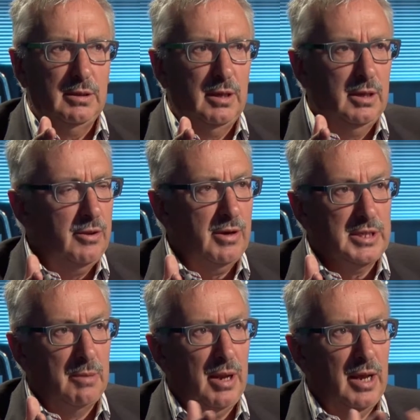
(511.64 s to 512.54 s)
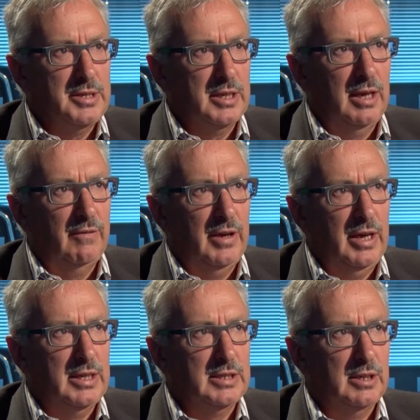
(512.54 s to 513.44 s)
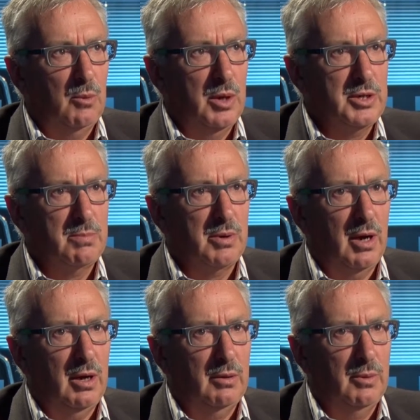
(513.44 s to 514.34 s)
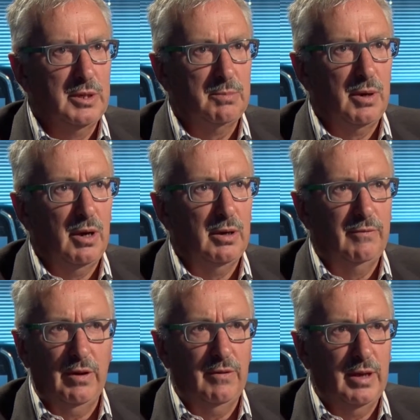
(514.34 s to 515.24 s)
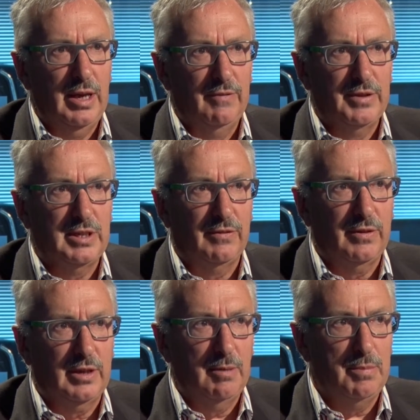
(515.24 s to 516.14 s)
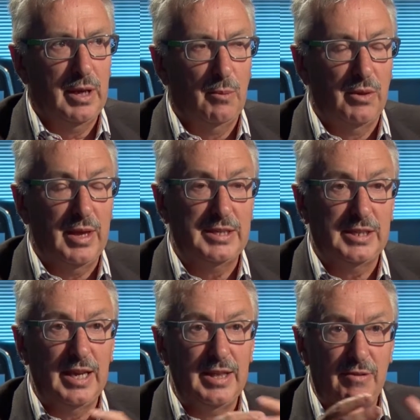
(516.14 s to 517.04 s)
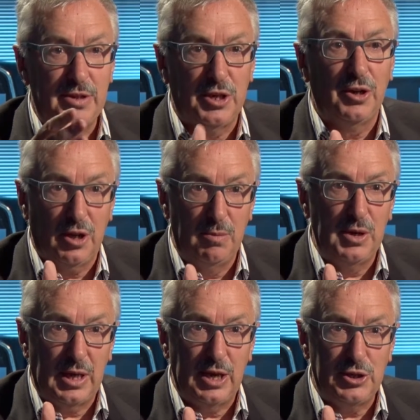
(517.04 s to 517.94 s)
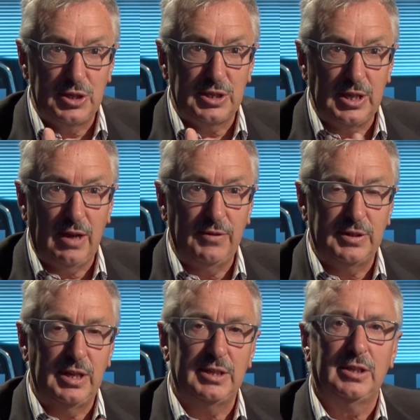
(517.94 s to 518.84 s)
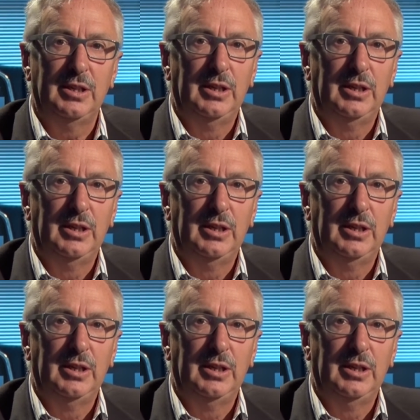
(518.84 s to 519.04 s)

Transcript: Another example I like to give is Wonderbra. Wonderbra, a very innovative company, and what they say in their internal communication to staff is this: